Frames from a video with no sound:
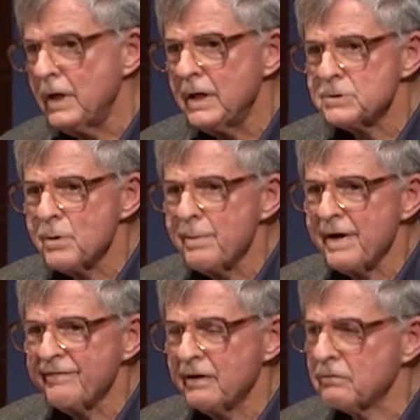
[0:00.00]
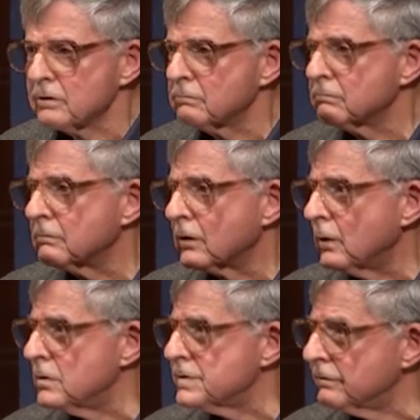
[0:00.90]
It's one of my favorite
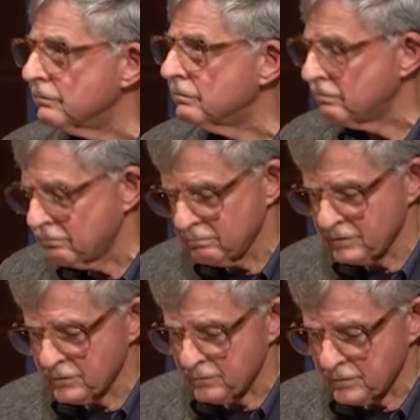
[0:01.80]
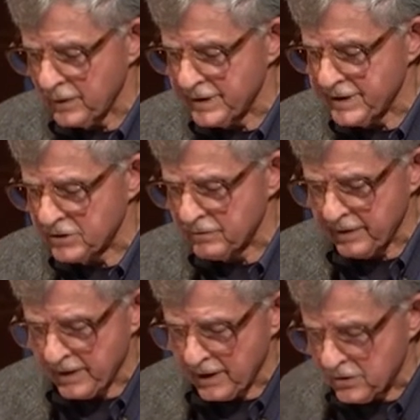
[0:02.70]
quotes of 20th century
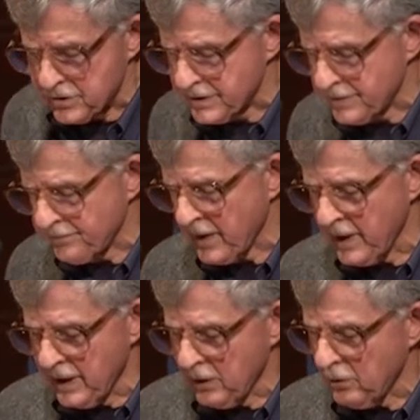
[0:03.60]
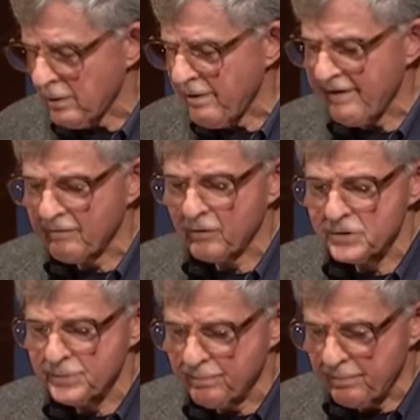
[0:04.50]
theologians. One of my favorite
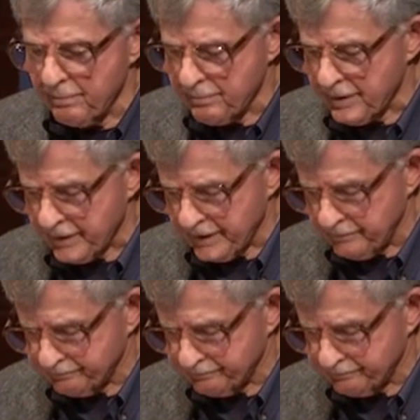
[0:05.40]
quotes, period.